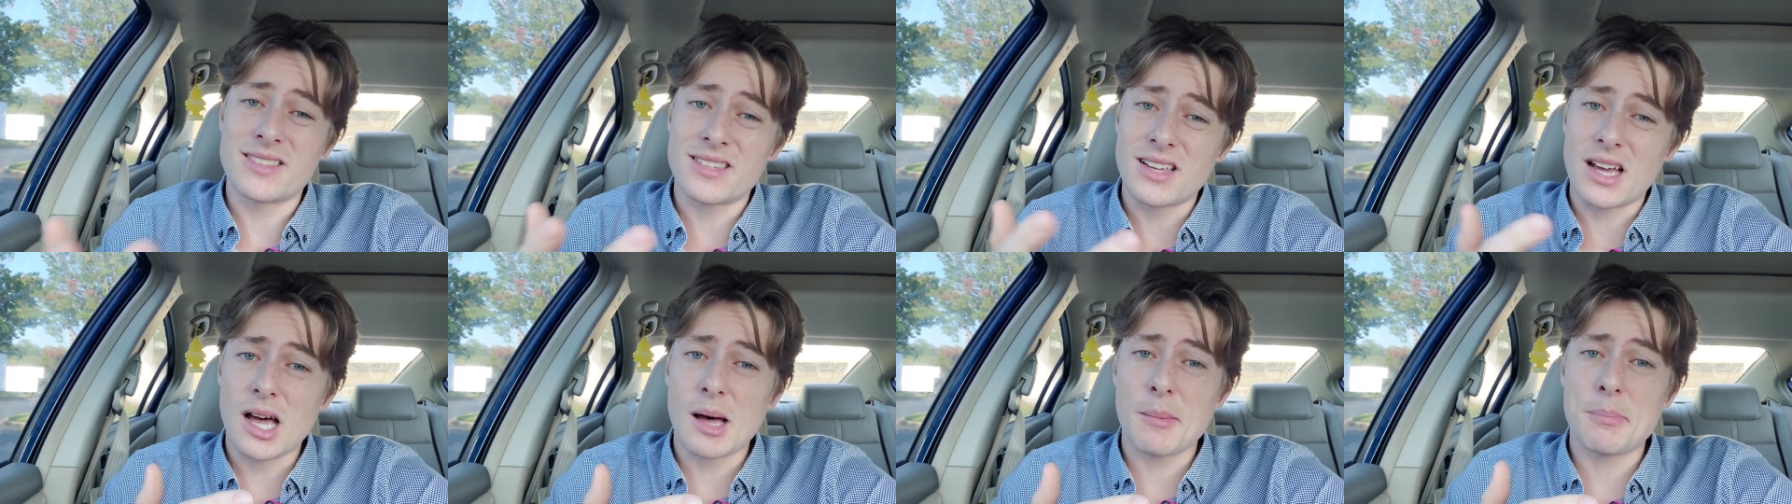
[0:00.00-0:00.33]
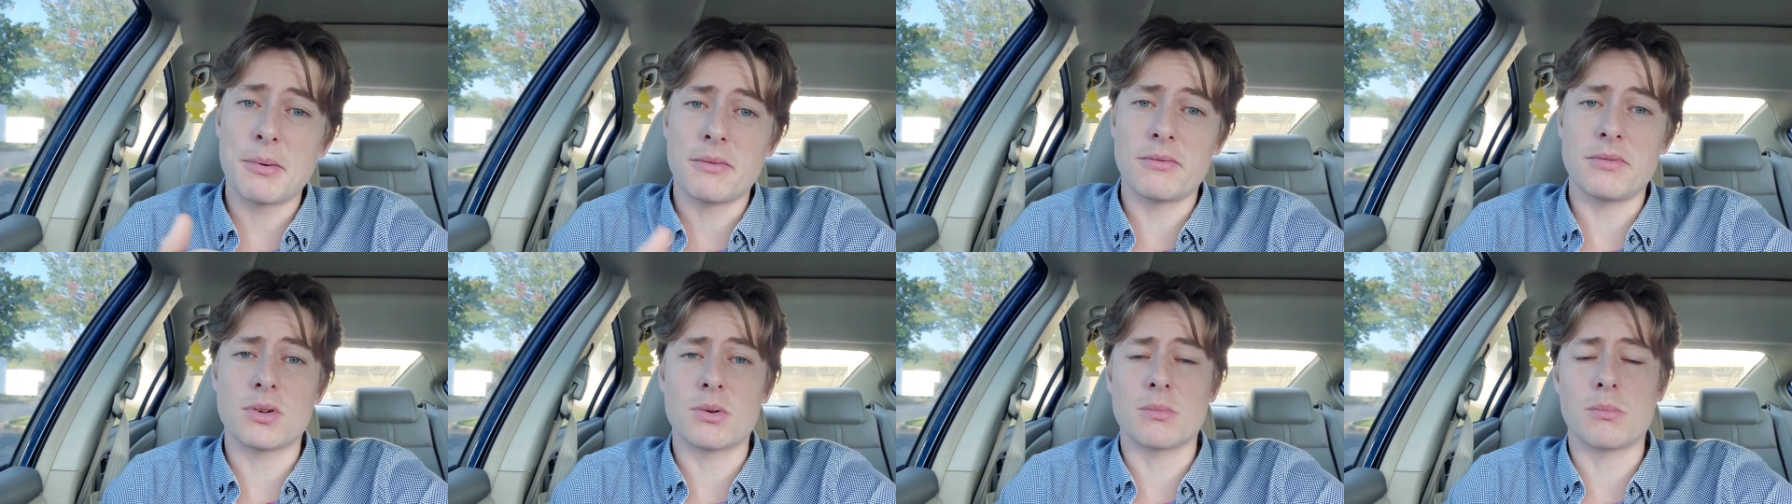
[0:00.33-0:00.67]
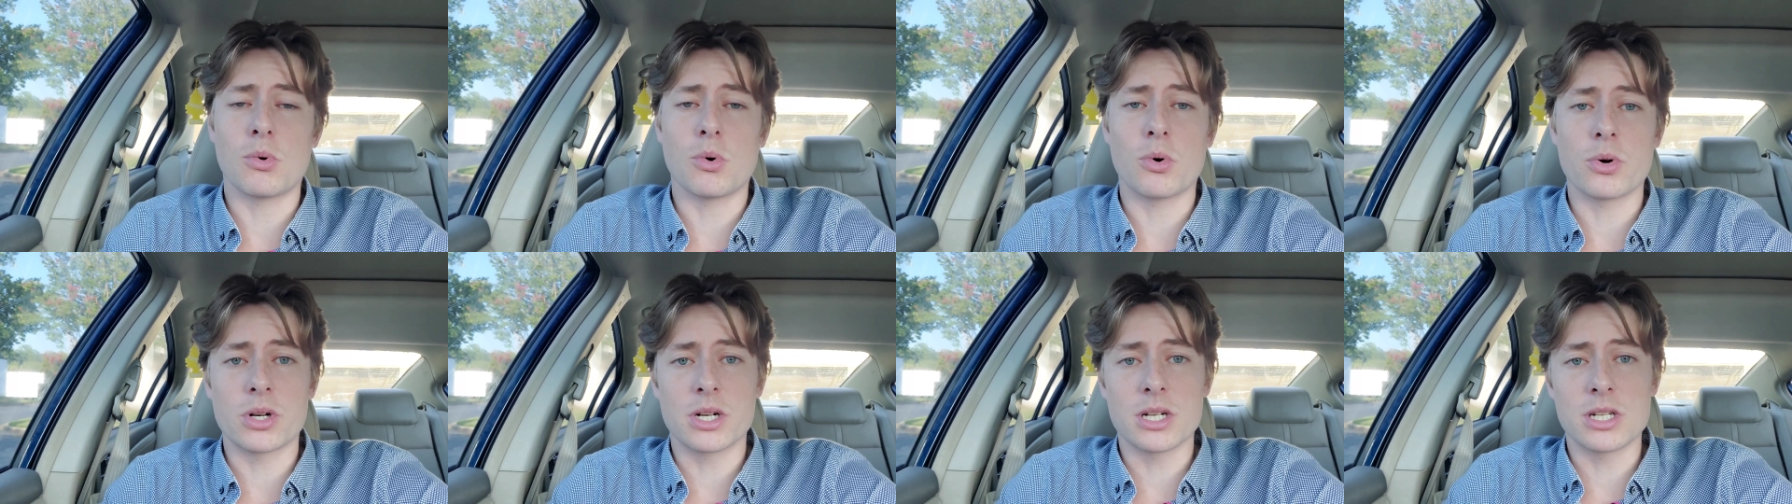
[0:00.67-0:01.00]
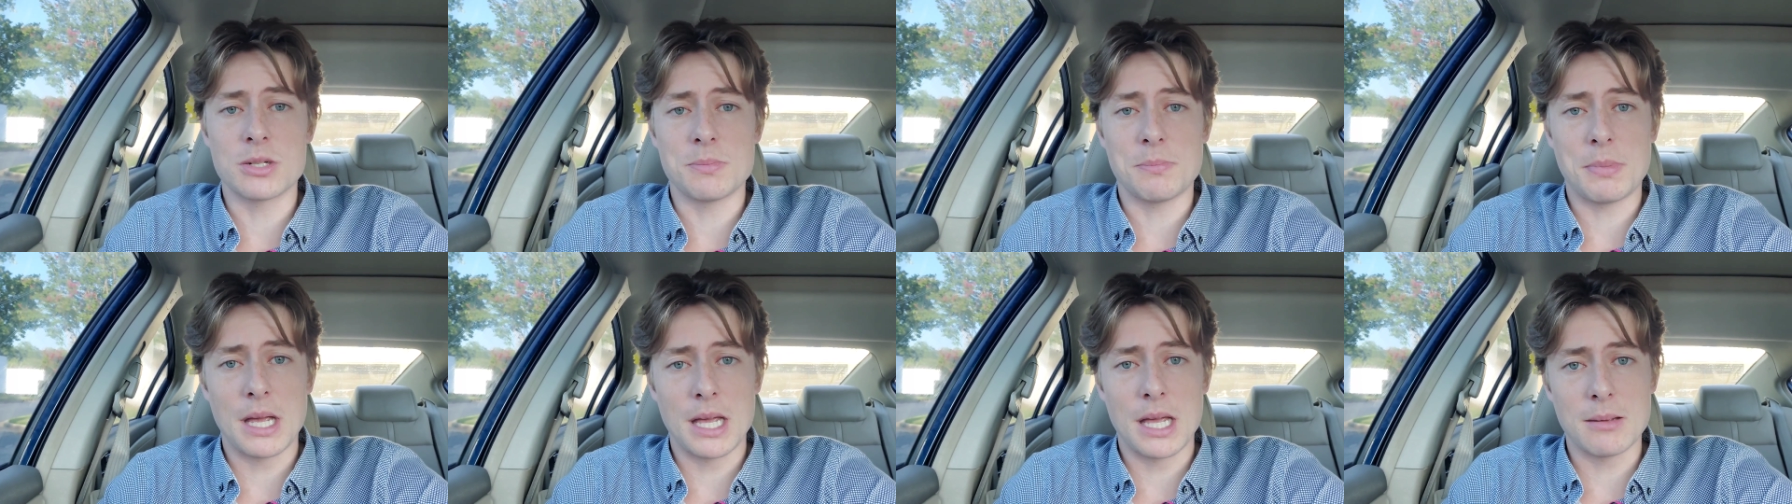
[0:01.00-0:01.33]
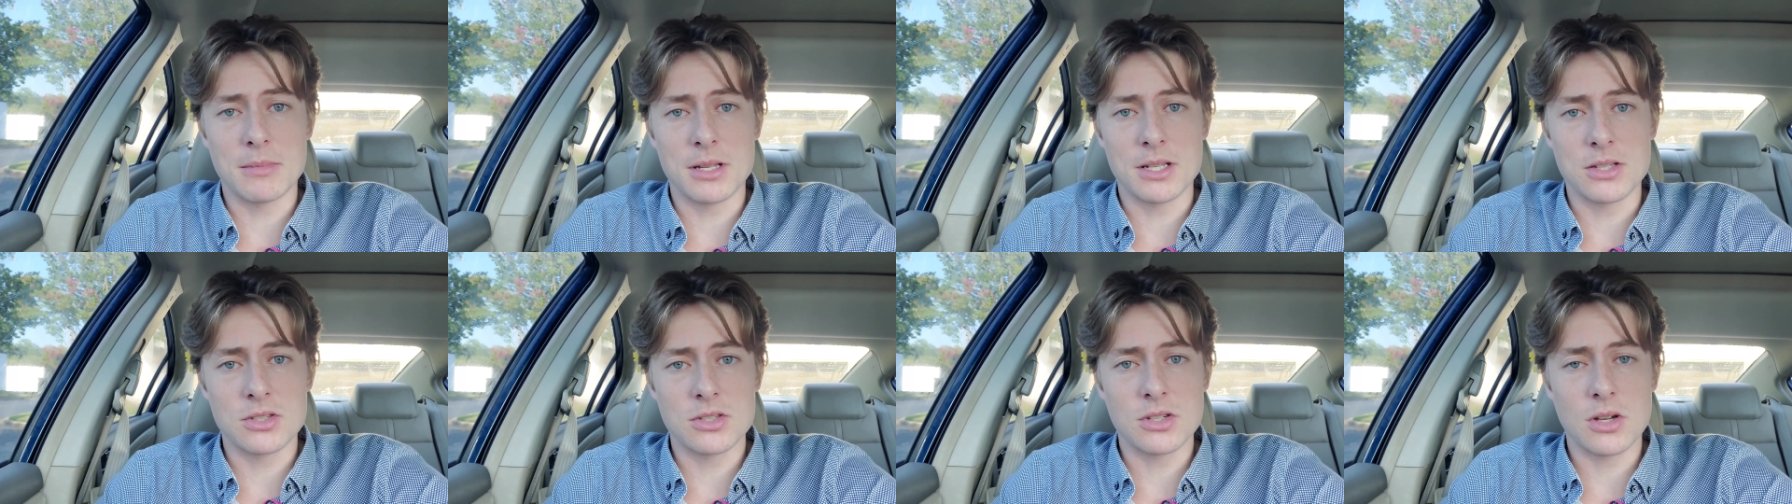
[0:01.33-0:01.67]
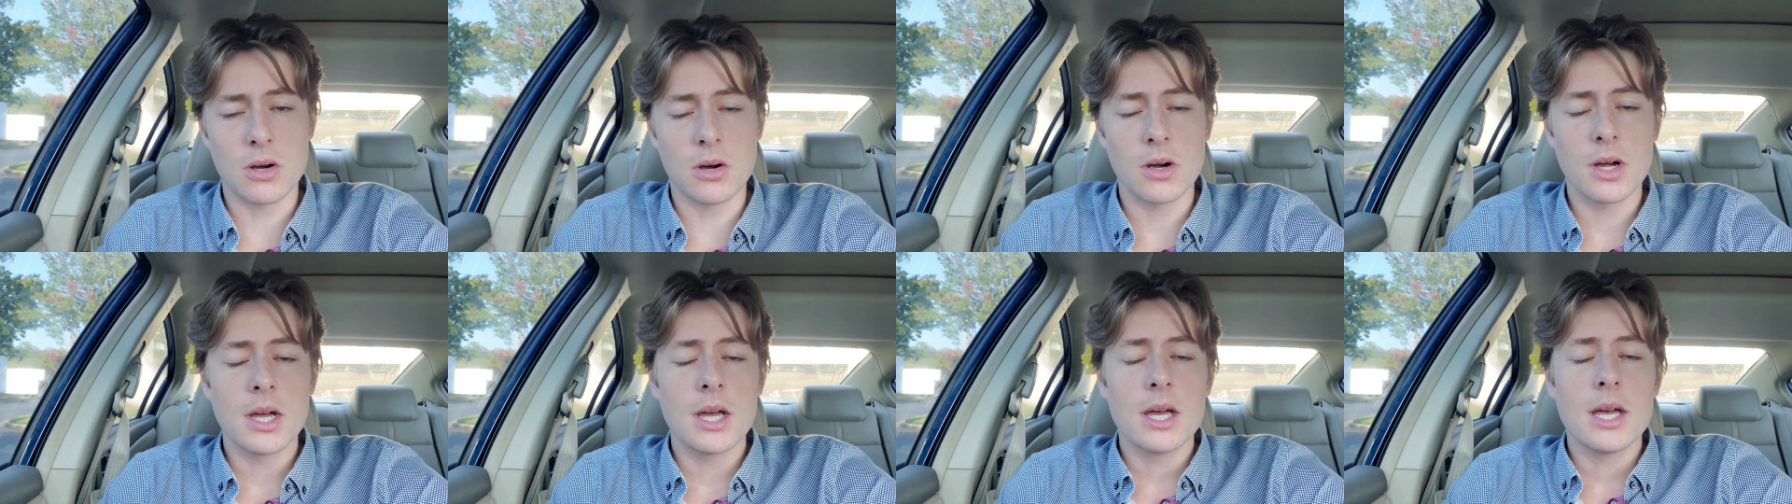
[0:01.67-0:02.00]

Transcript: top of your mortgage payment. So